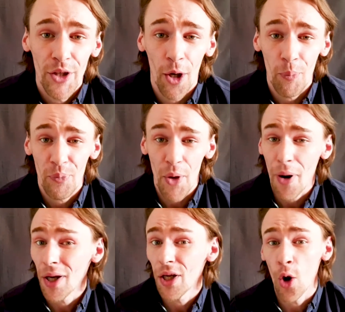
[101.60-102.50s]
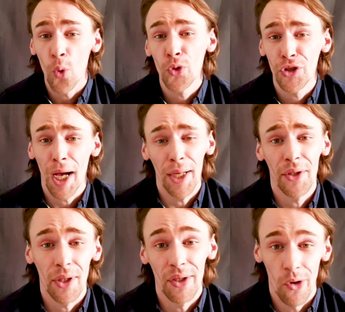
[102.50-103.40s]
Now, there are loads
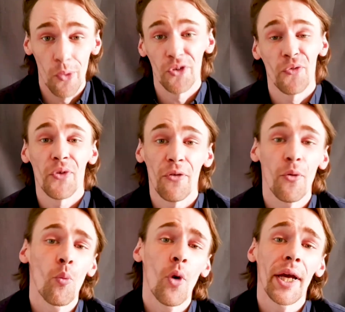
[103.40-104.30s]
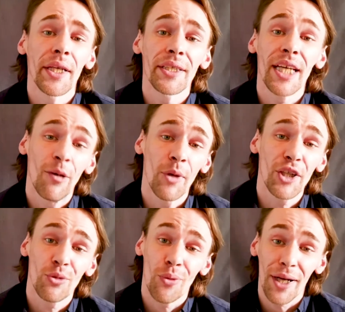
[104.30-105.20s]
and loads of different ways in
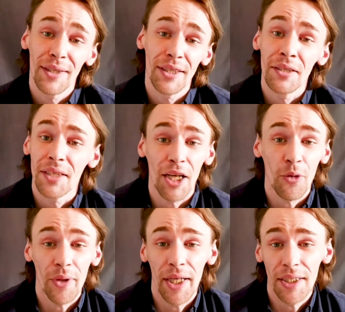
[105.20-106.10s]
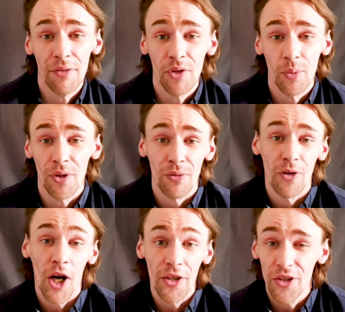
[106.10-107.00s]
which writers and creatives will
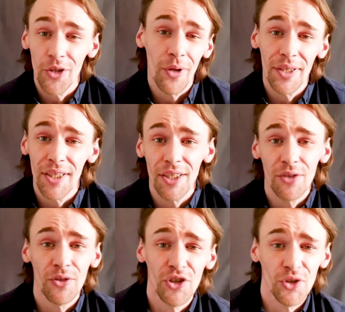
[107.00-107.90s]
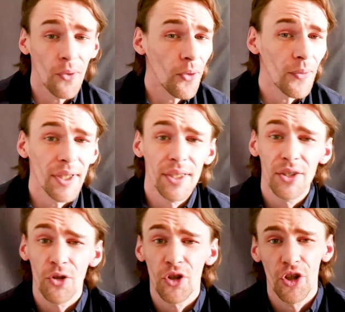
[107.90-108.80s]
find new ideas for
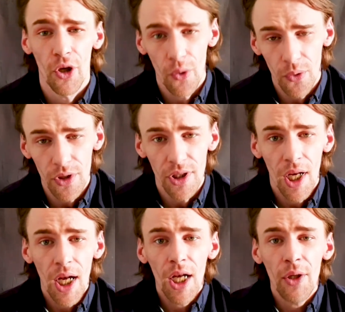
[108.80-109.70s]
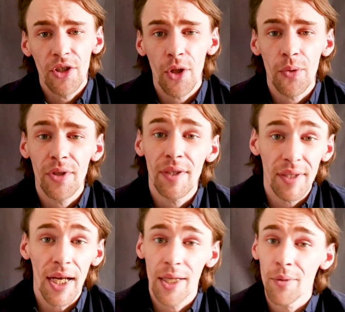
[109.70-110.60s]
stories or shows. So
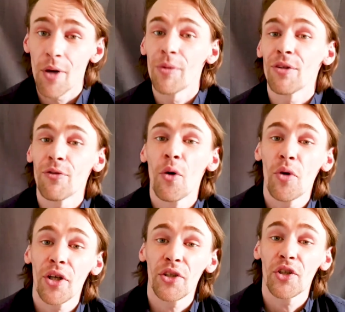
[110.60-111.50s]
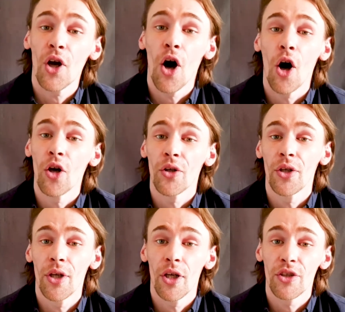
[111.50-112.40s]
today we're going to focus
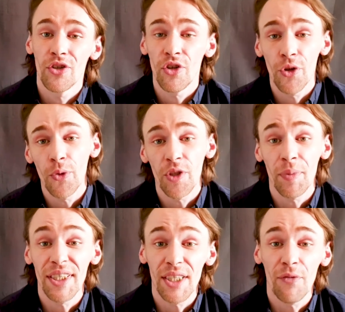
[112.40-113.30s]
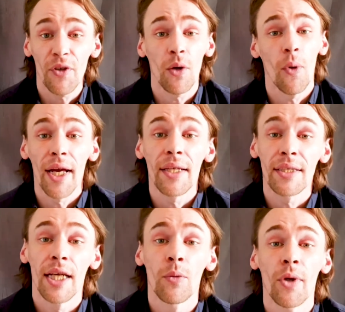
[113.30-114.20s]
on two specific
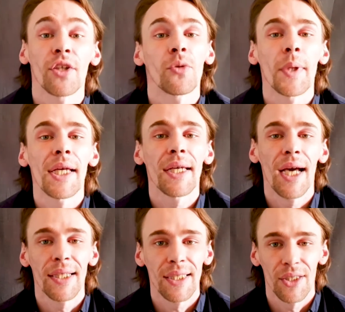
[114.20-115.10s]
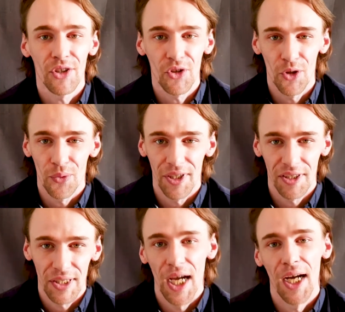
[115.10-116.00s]
ways in which we can get a story
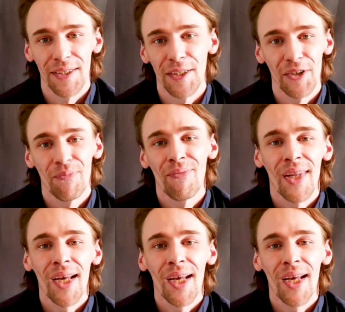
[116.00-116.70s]
started.